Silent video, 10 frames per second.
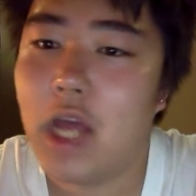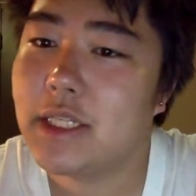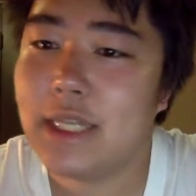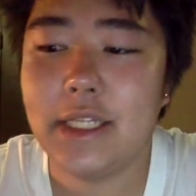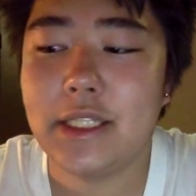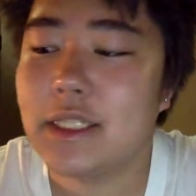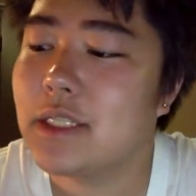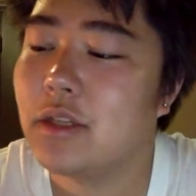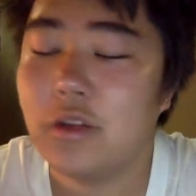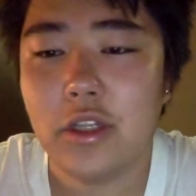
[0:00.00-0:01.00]
since
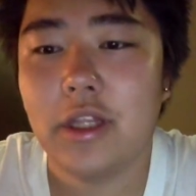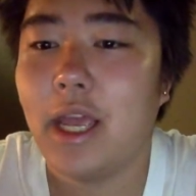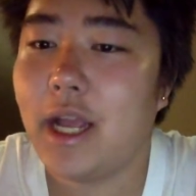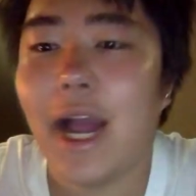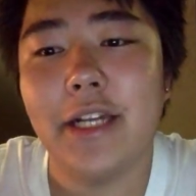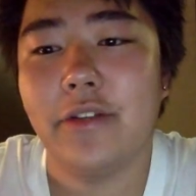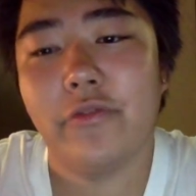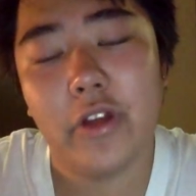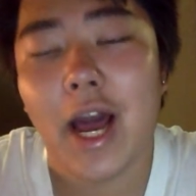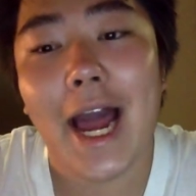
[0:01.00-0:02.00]
they kind
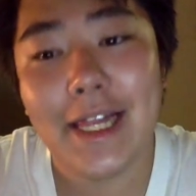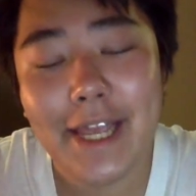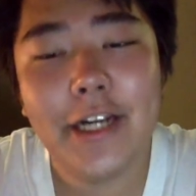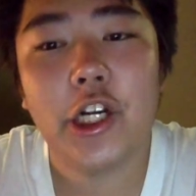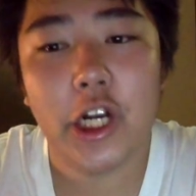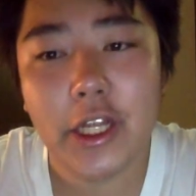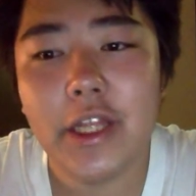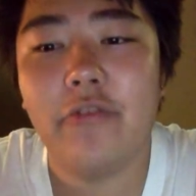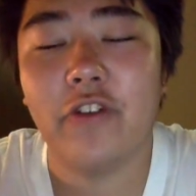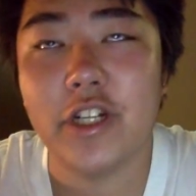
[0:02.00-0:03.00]
of highlighted her
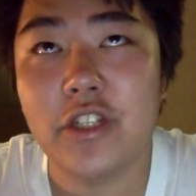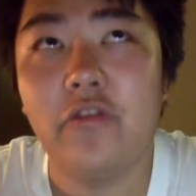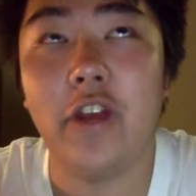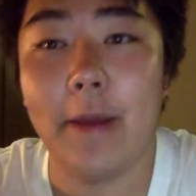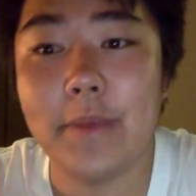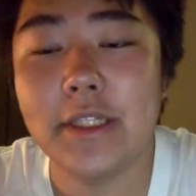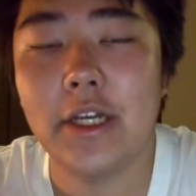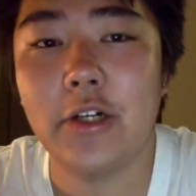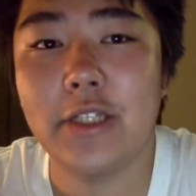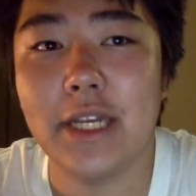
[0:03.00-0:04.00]
in the first few
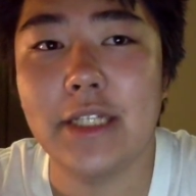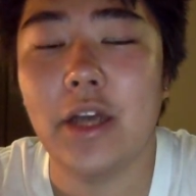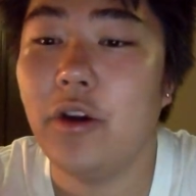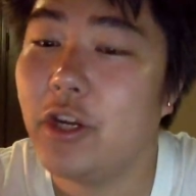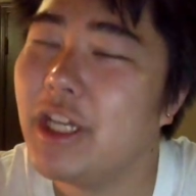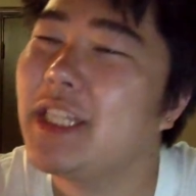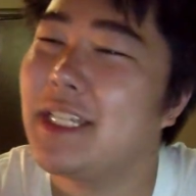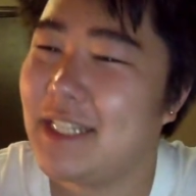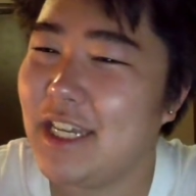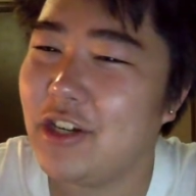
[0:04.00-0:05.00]
episodes as, oh, you're in the
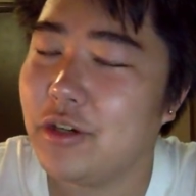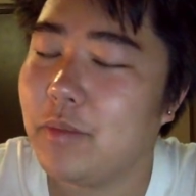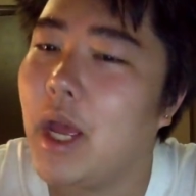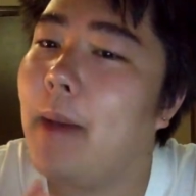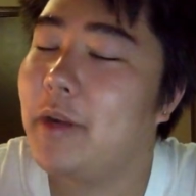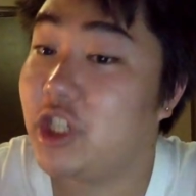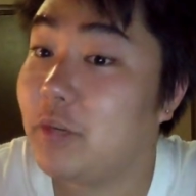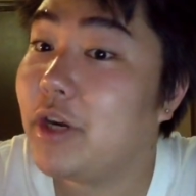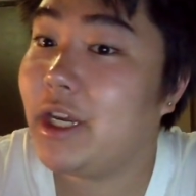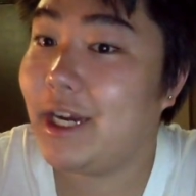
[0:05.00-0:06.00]
C group, but
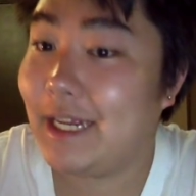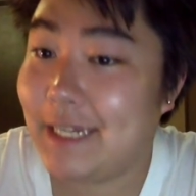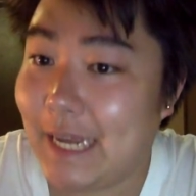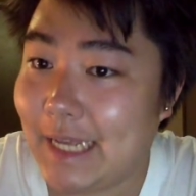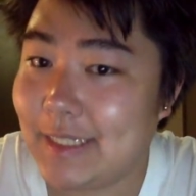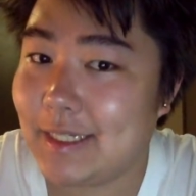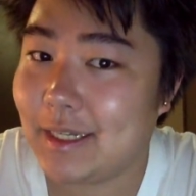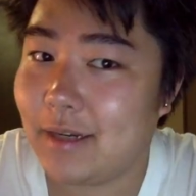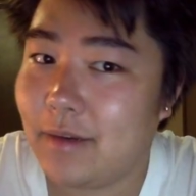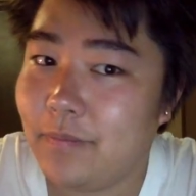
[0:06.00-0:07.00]
you're pretty good at
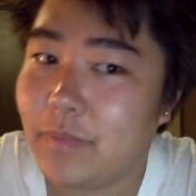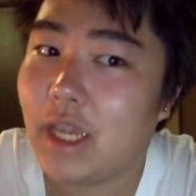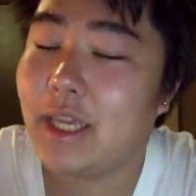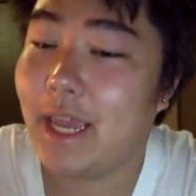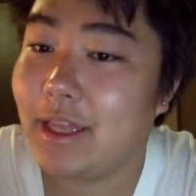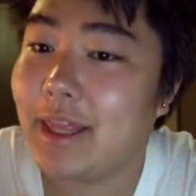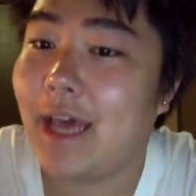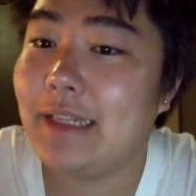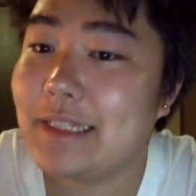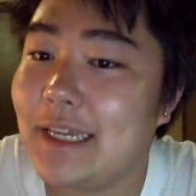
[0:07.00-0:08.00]
dancing. Get
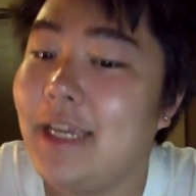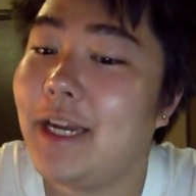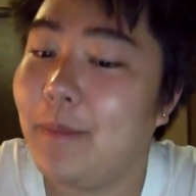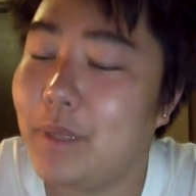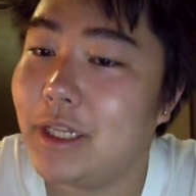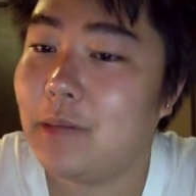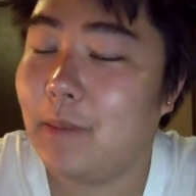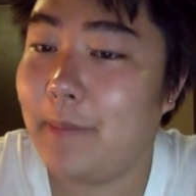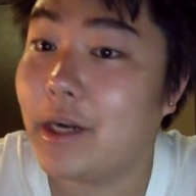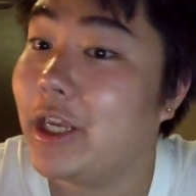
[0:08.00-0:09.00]
that singing up a little
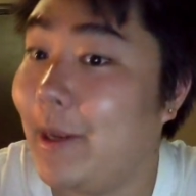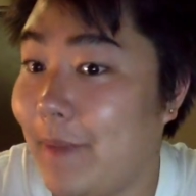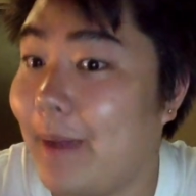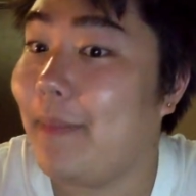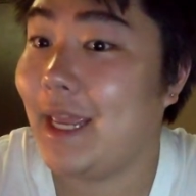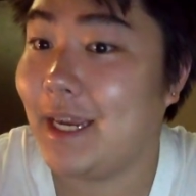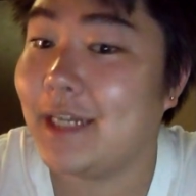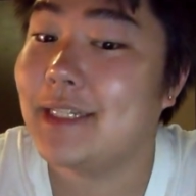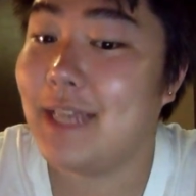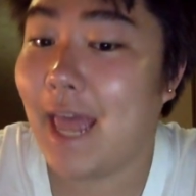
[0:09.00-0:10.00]
bit better. You might make it
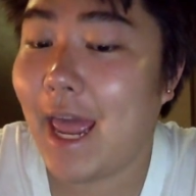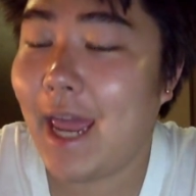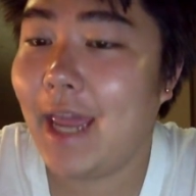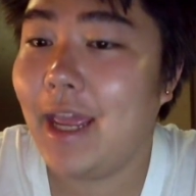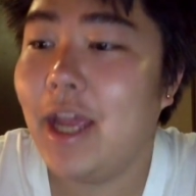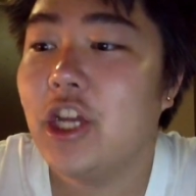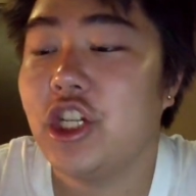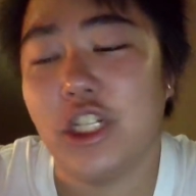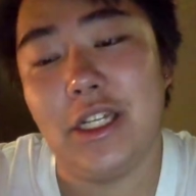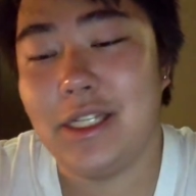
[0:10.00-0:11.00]
into A.
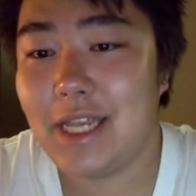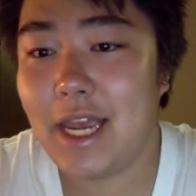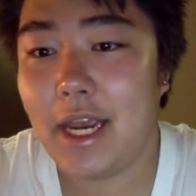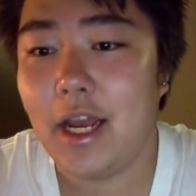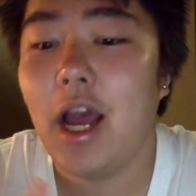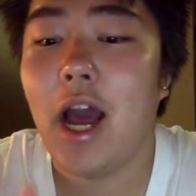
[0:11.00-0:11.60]
She did.